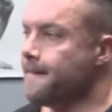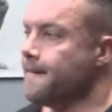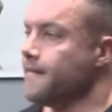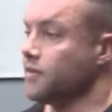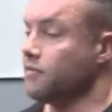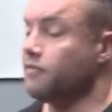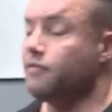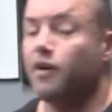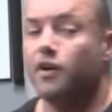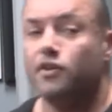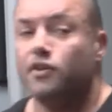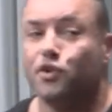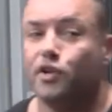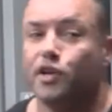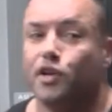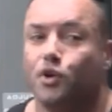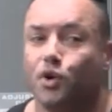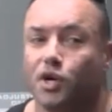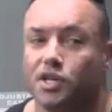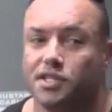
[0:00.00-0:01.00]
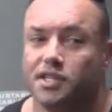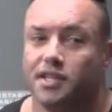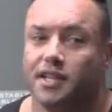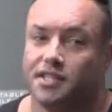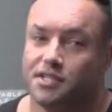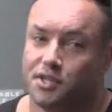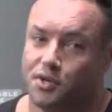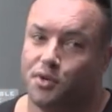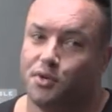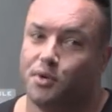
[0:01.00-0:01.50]
It's a very tricky question.
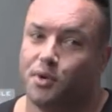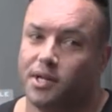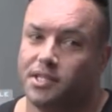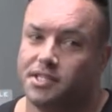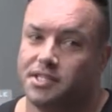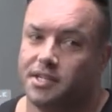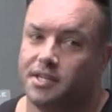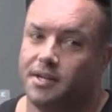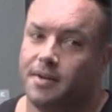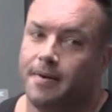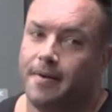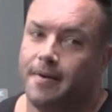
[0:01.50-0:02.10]
That's a good question.